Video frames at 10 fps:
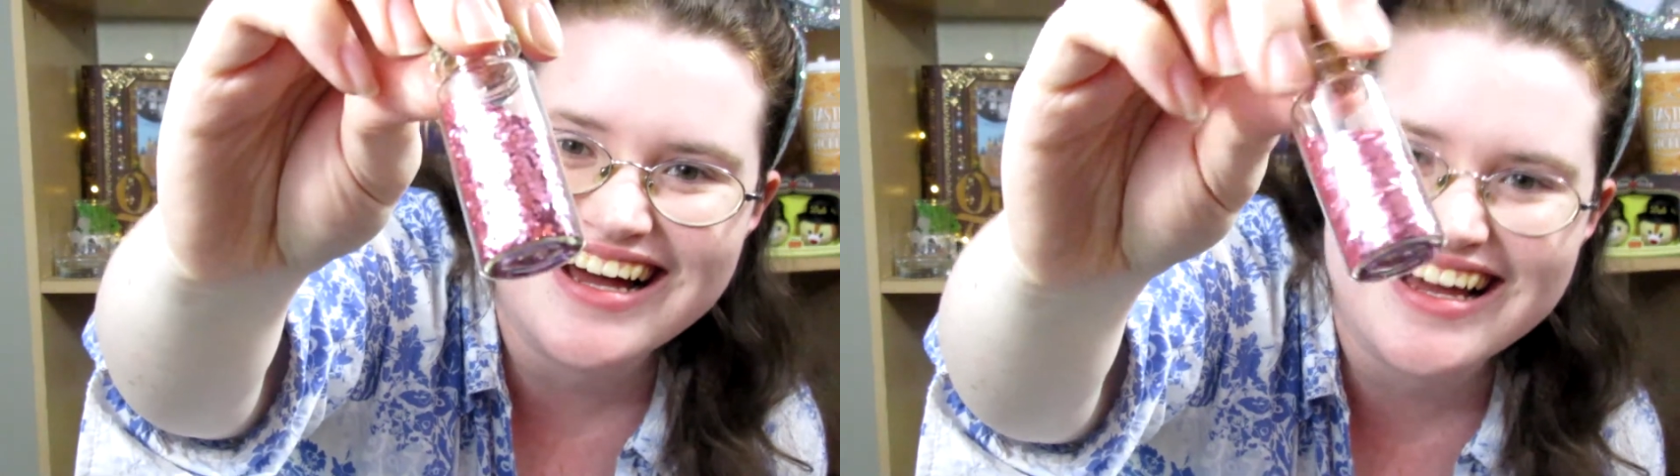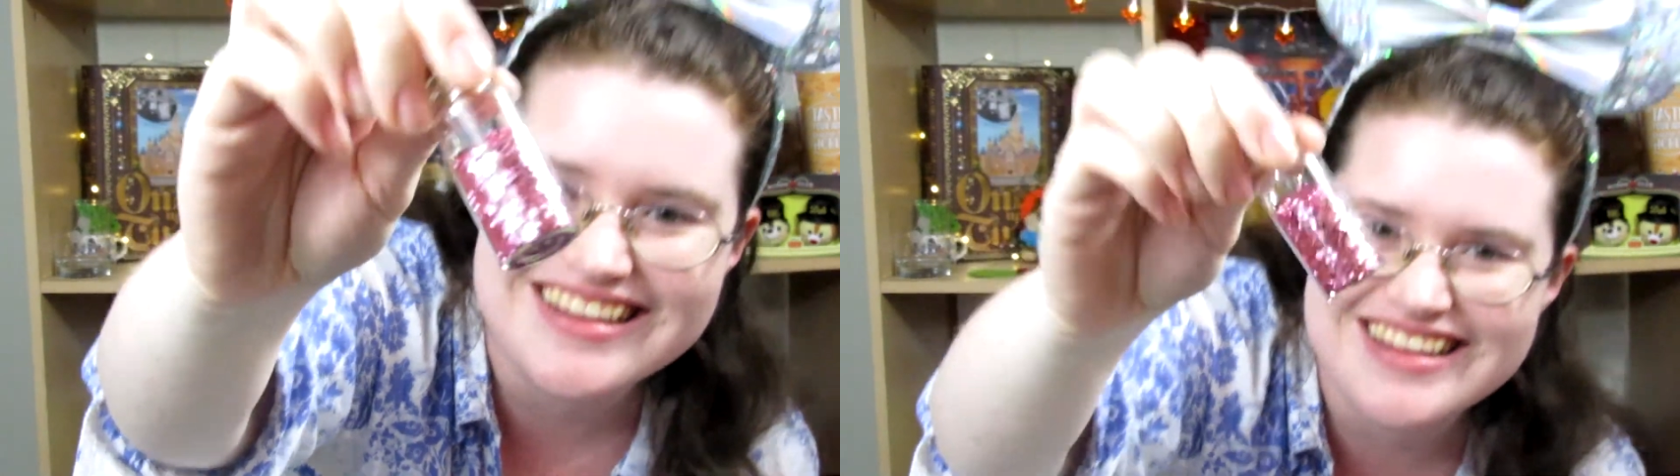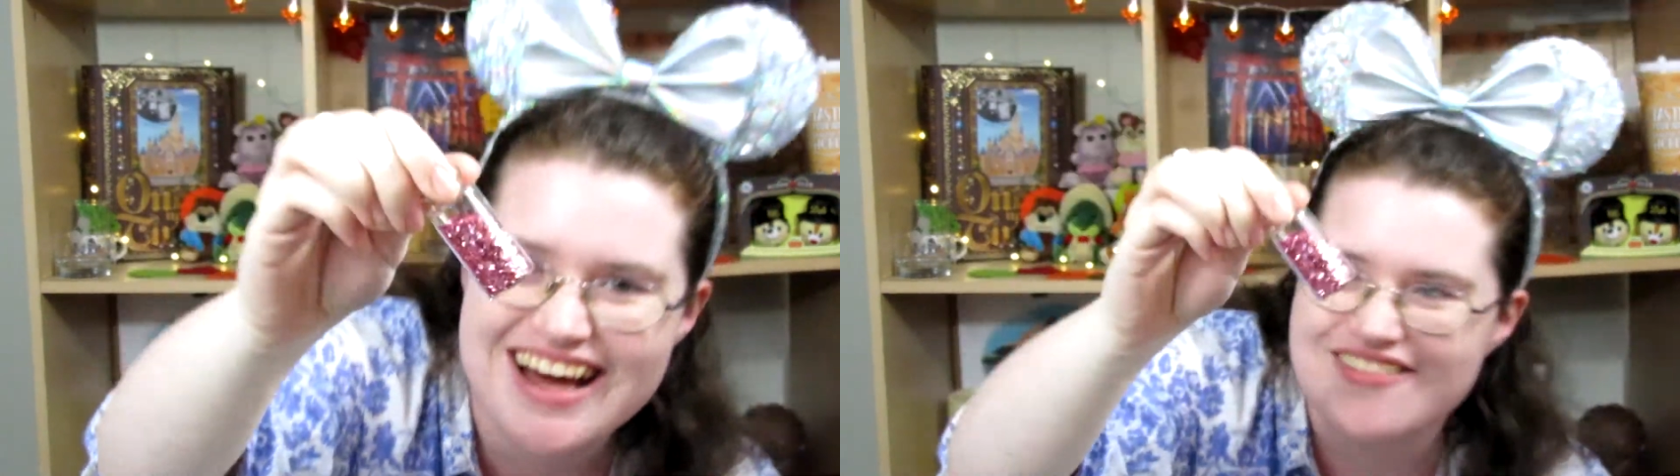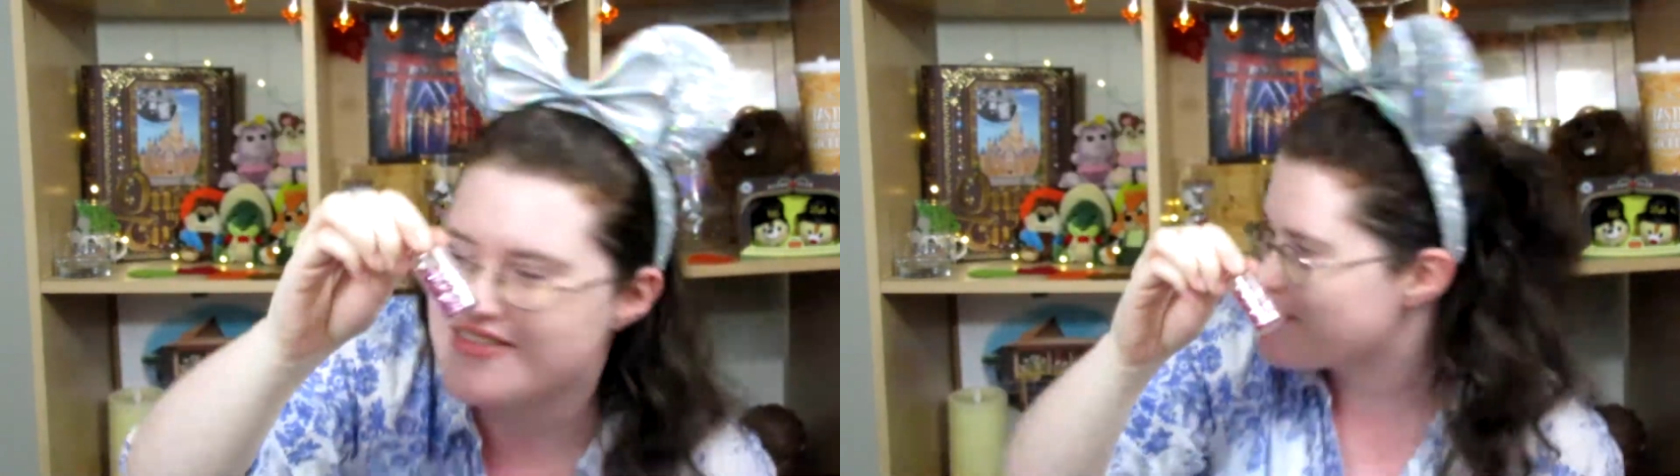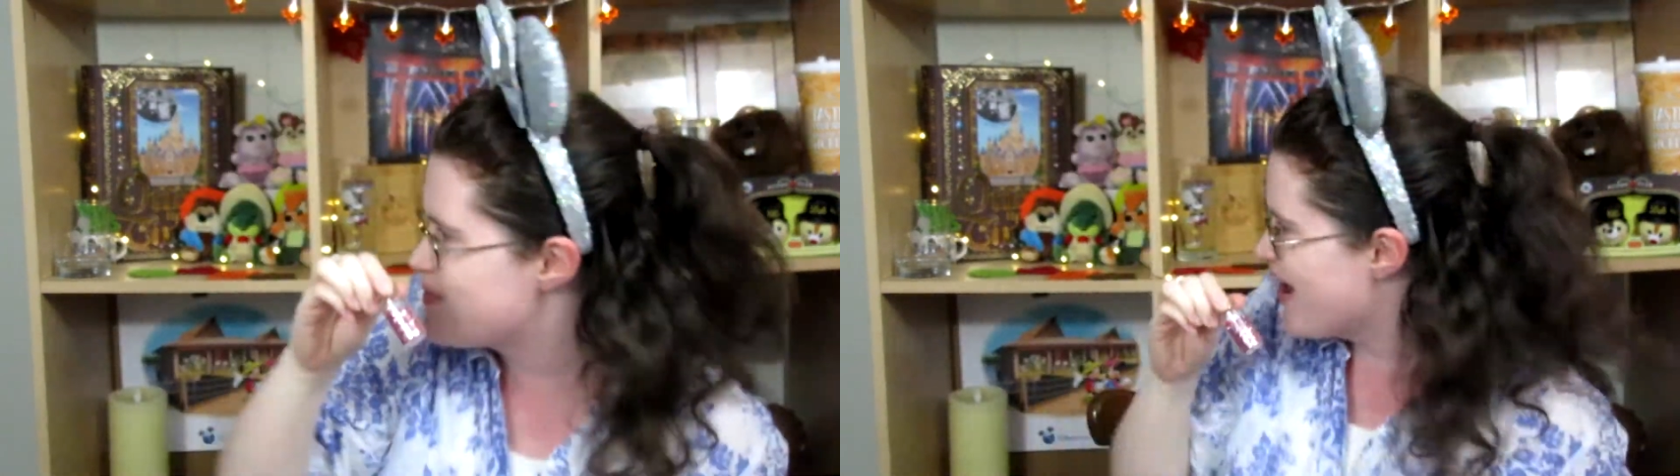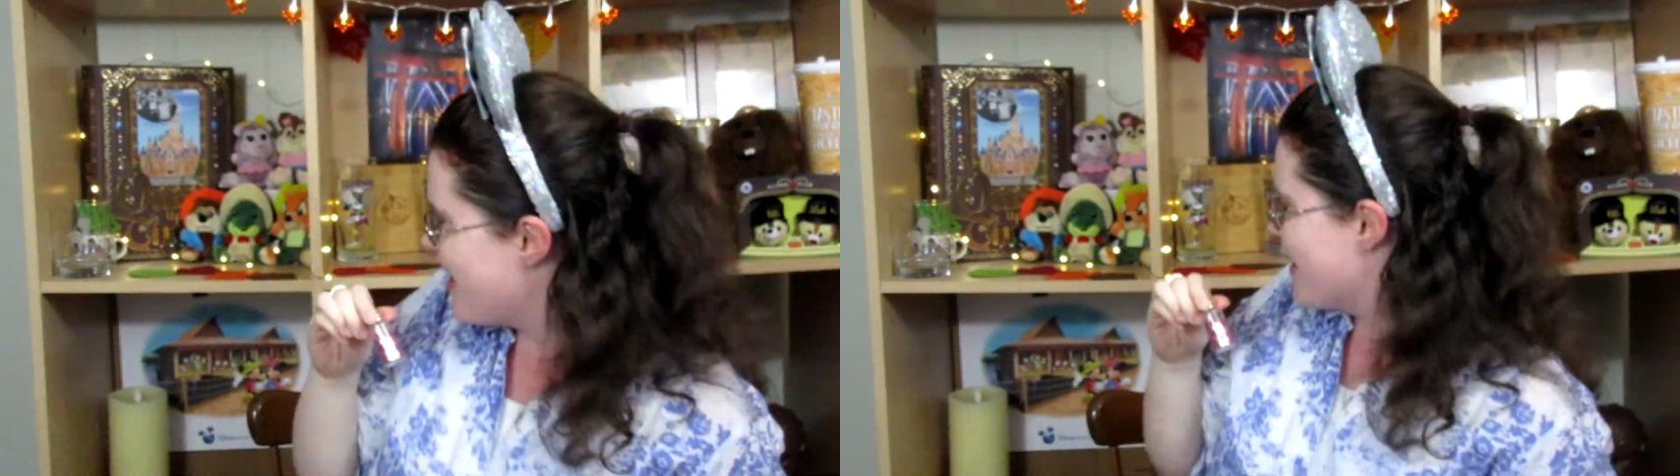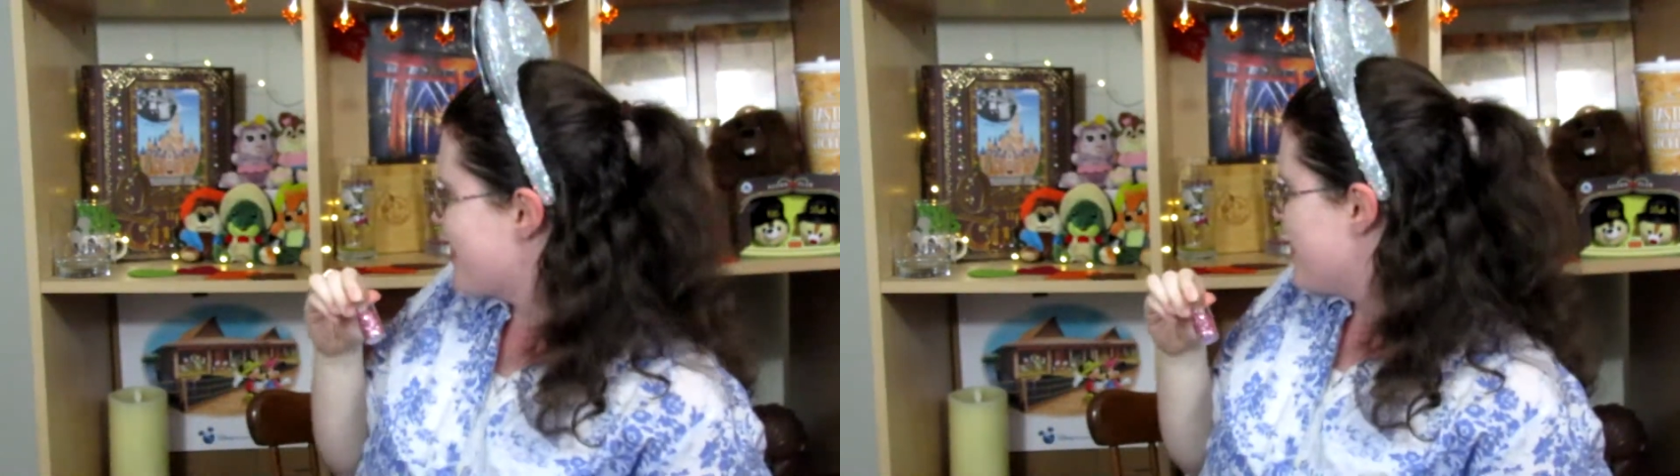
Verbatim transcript: I love the pink.